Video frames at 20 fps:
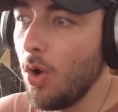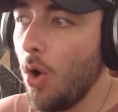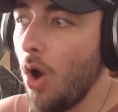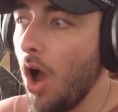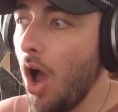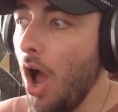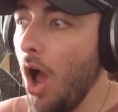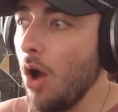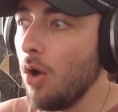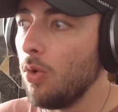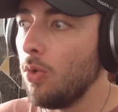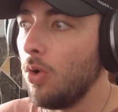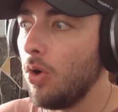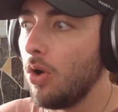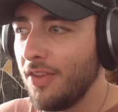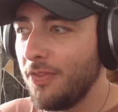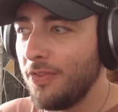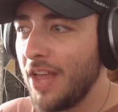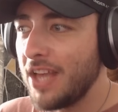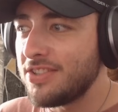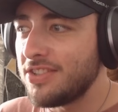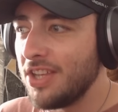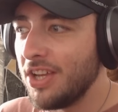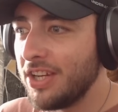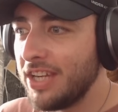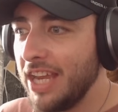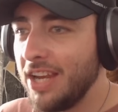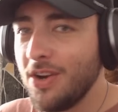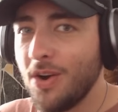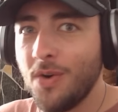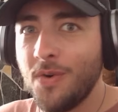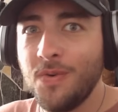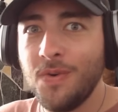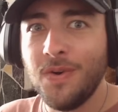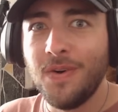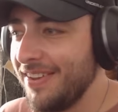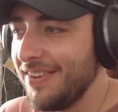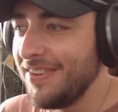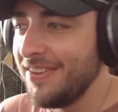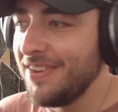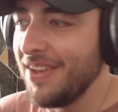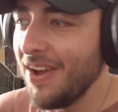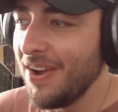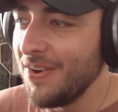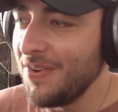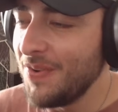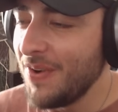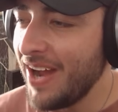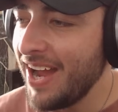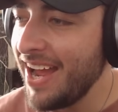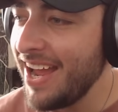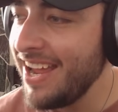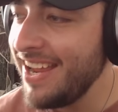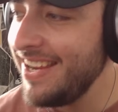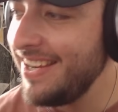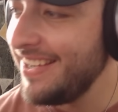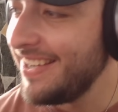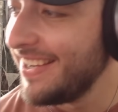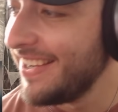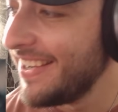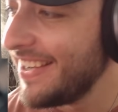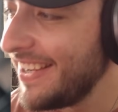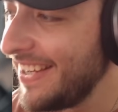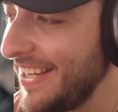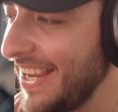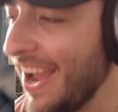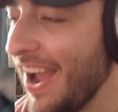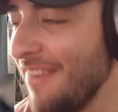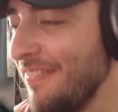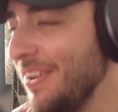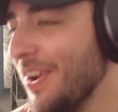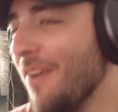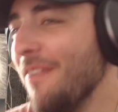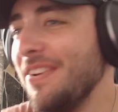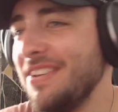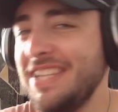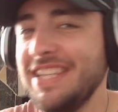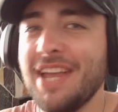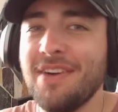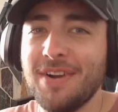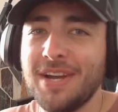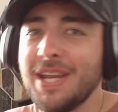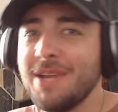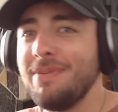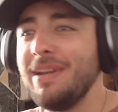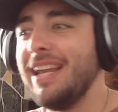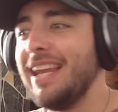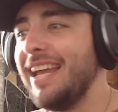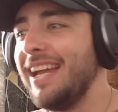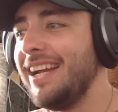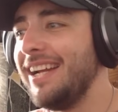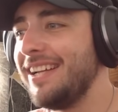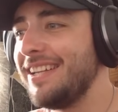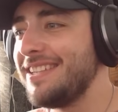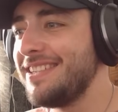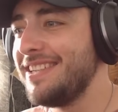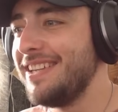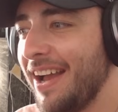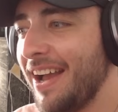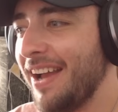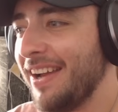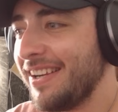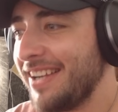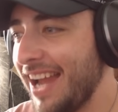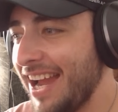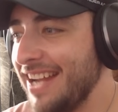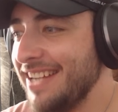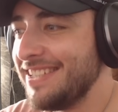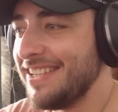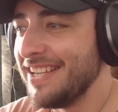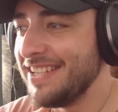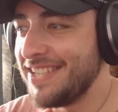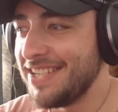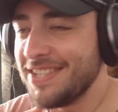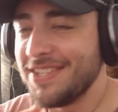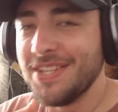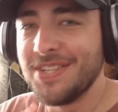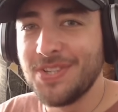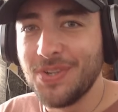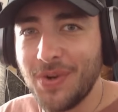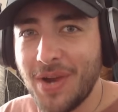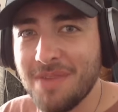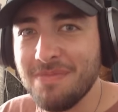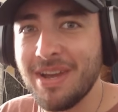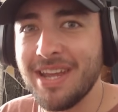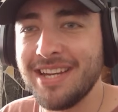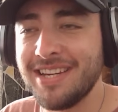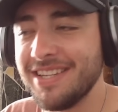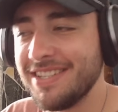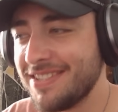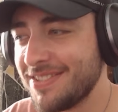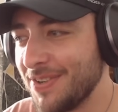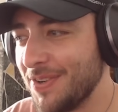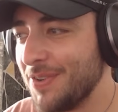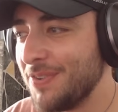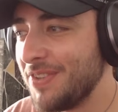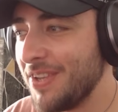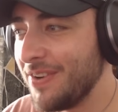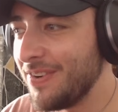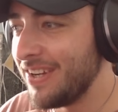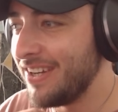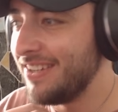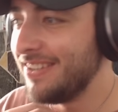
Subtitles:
Oh, that's the giggle. No way. Yeah, I mean, obviously they were going to be linked. Okay, so this is the toy makers sort of doing.